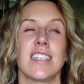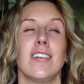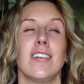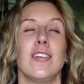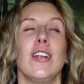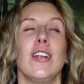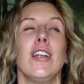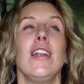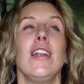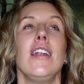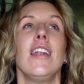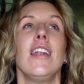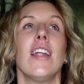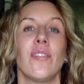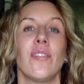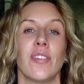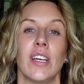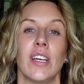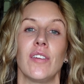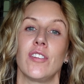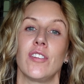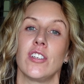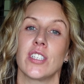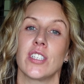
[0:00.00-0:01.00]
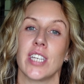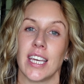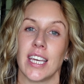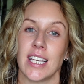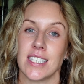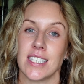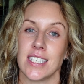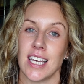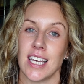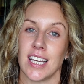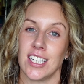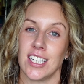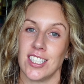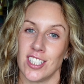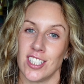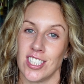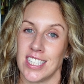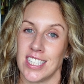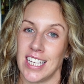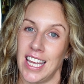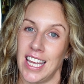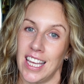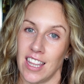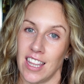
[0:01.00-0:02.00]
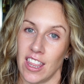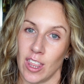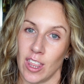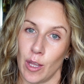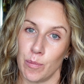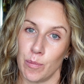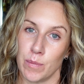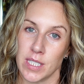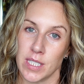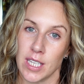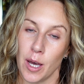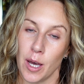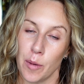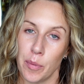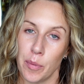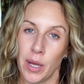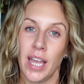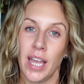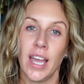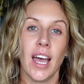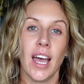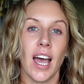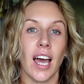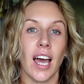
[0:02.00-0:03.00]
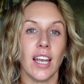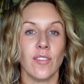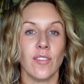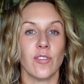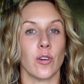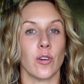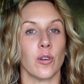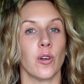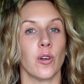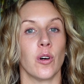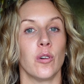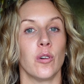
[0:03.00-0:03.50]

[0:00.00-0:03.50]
love it if you take a second just to hit the thumbs up. And if you're not